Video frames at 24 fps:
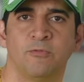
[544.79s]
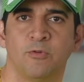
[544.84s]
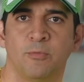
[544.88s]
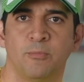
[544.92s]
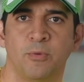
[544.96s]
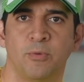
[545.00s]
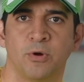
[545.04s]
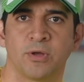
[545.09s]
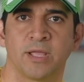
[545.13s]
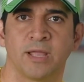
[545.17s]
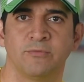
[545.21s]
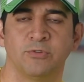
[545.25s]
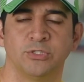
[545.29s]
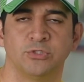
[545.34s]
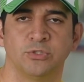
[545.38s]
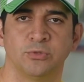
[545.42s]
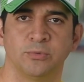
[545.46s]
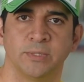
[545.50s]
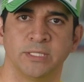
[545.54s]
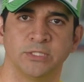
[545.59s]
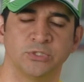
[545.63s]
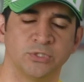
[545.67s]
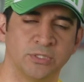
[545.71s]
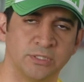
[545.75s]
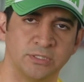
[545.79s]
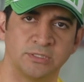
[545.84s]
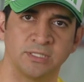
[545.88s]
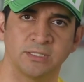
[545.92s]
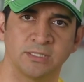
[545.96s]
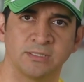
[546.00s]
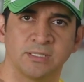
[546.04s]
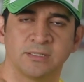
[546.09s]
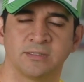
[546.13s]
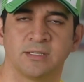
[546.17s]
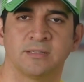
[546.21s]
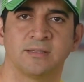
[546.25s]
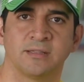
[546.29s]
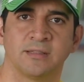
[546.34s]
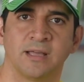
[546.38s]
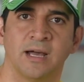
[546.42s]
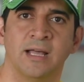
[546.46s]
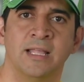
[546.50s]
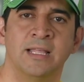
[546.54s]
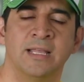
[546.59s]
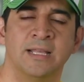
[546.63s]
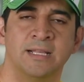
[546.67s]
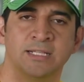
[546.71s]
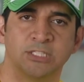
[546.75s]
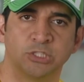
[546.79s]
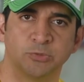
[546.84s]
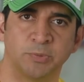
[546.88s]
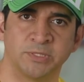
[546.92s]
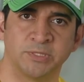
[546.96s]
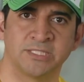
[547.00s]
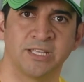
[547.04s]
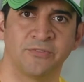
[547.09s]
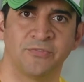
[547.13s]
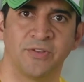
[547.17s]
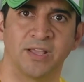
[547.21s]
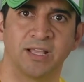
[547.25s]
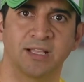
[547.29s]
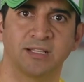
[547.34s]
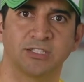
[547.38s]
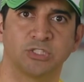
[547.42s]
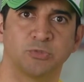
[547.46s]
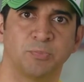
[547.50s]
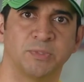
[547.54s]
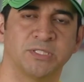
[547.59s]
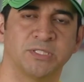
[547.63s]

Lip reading: of a book every 2 weeks. You need Specific.